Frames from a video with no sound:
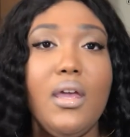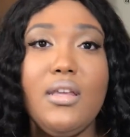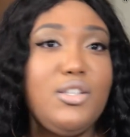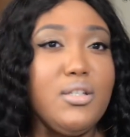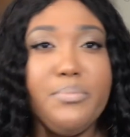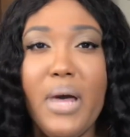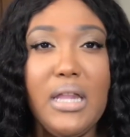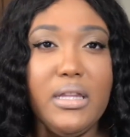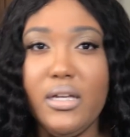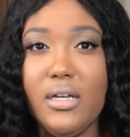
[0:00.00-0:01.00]
it's just
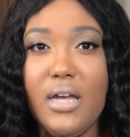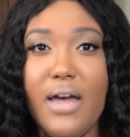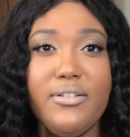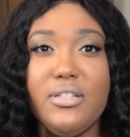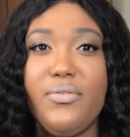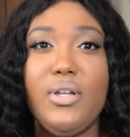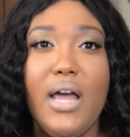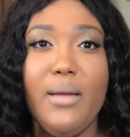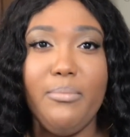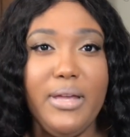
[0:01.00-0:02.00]
my look. I just feel
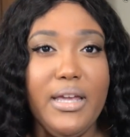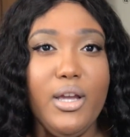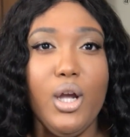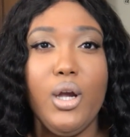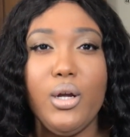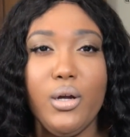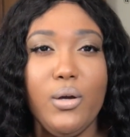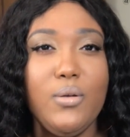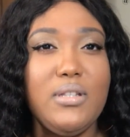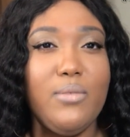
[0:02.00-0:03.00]
like big
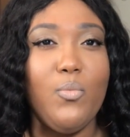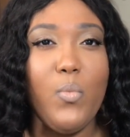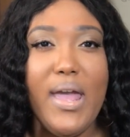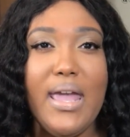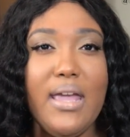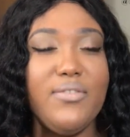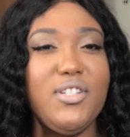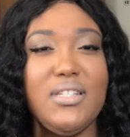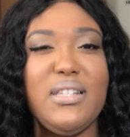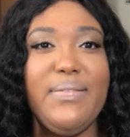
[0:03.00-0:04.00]
curls and waves
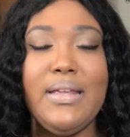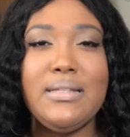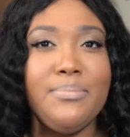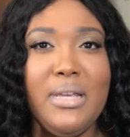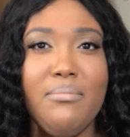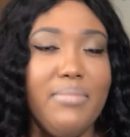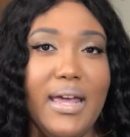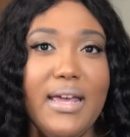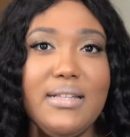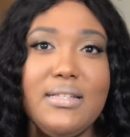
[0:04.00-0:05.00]
just fits me
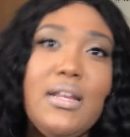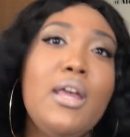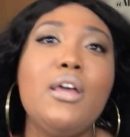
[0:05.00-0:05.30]
best.